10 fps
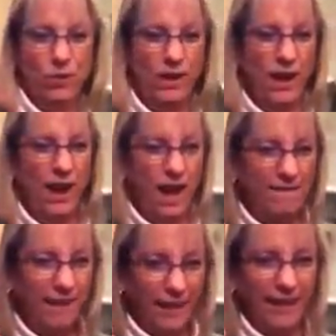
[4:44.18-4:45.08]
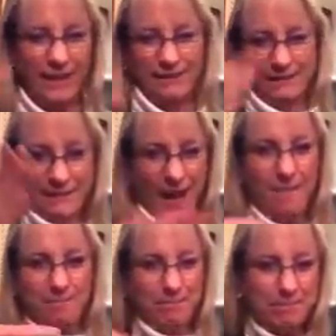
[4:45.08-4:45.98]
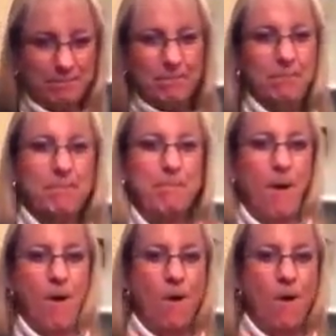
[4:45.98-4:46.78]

Last November of 2011,